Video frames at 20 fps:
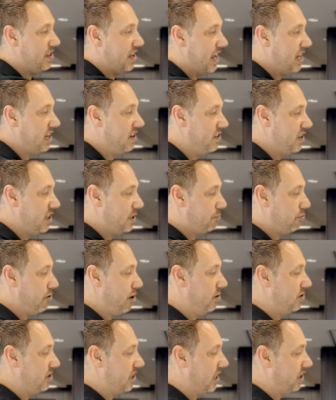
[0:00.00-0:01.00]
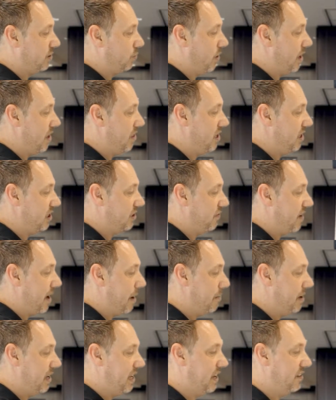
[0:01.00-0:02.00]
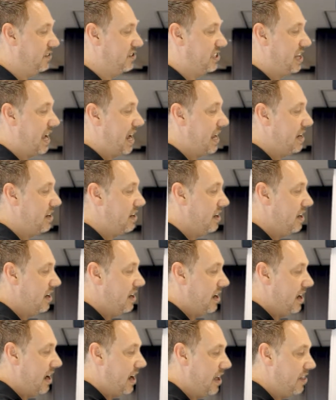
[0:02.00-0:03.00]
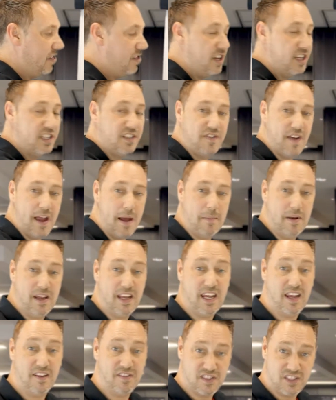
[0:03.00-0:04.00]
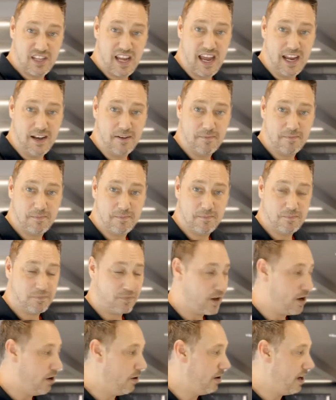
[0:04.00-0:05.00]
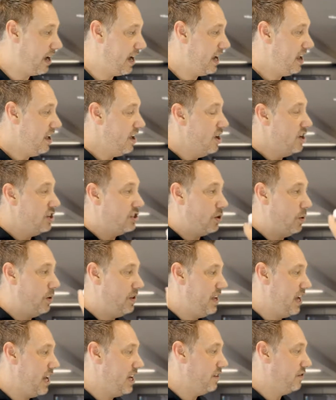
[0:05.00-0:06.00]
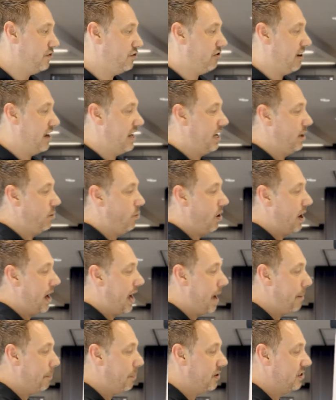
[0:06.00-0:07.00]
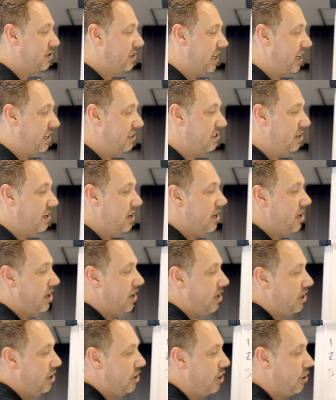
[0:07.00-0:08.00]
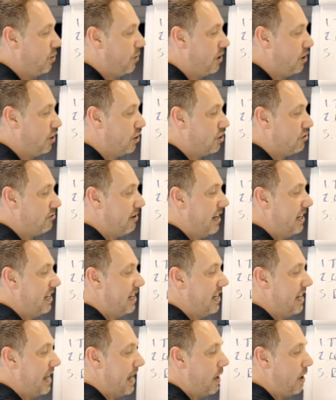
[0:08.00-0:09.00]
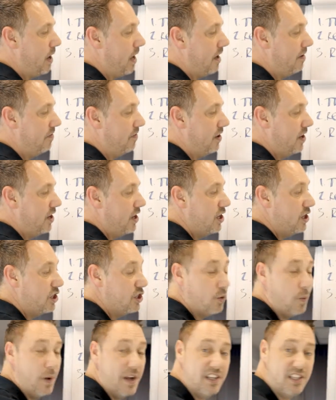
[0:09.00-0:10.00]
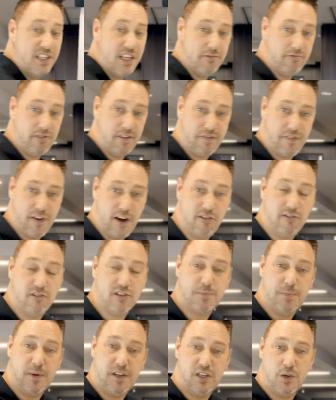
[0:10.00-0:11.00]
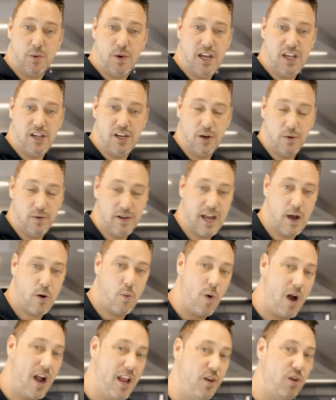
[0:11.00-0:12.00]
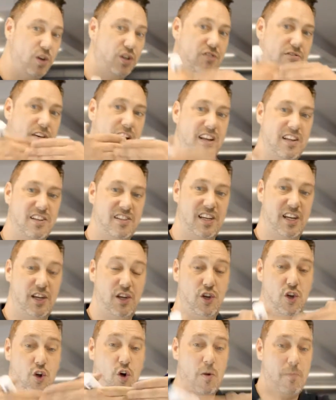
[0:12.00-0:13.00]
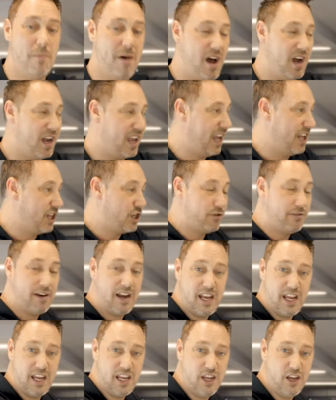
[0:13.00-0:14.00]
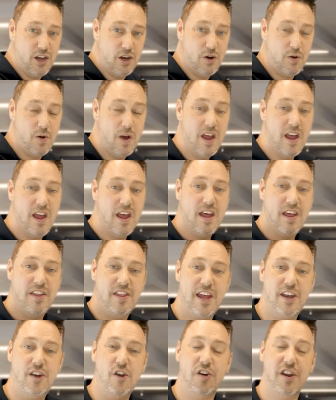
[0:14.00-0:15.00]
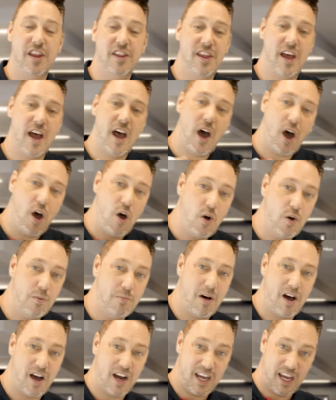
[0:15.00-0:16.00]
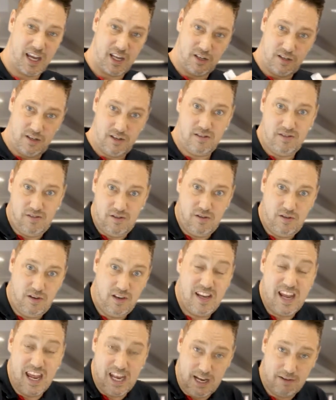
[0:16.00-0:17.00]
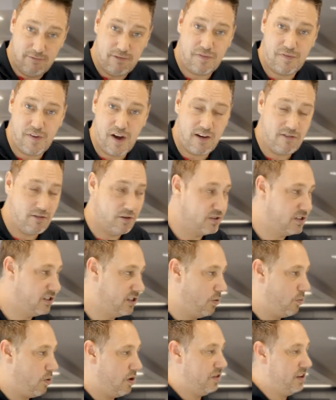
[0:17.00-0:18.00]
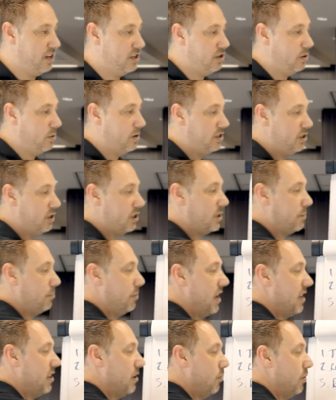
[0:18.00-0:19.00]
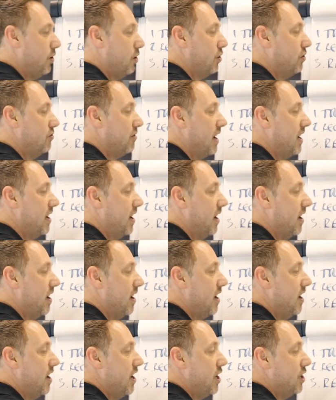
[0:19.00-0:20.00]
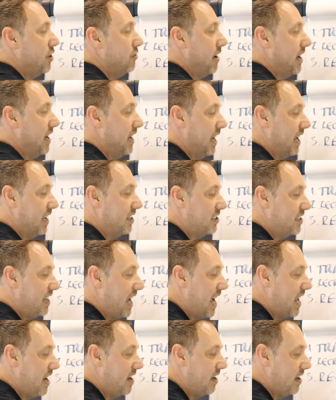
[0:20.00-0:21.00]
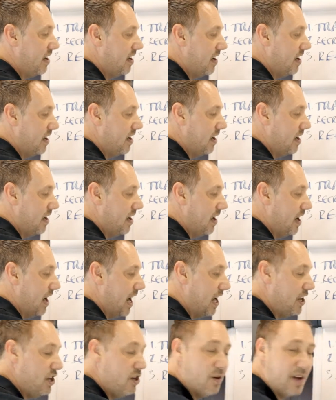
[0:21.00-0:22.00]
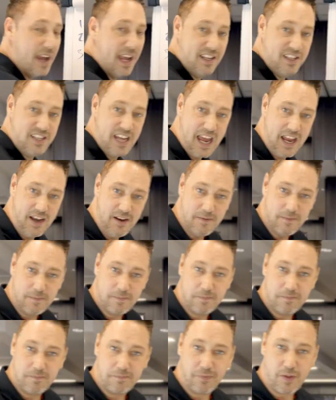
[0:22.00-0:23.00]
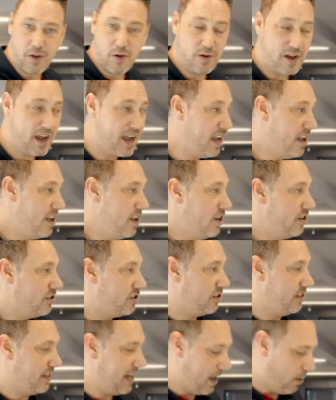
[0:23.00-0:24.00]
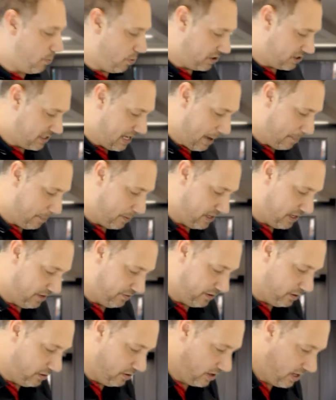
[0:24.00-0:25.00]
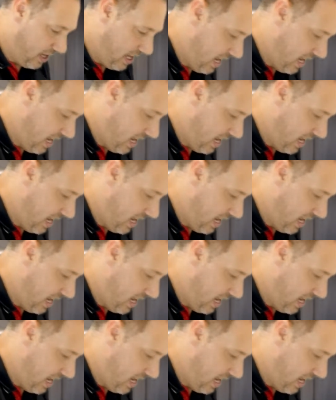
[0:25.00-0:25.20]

the end of this process where this family gives 10 and this family gives 10. Okay? So at the end of training, what happens is you and your trainer now have 20 referrals between you. Now, while your trainer's in your market training you, they're not in their own market getting referrals. So what they do is you split them with your trainer. Trainer gets 10 and you get 10. Okay? So now what's happened, if you look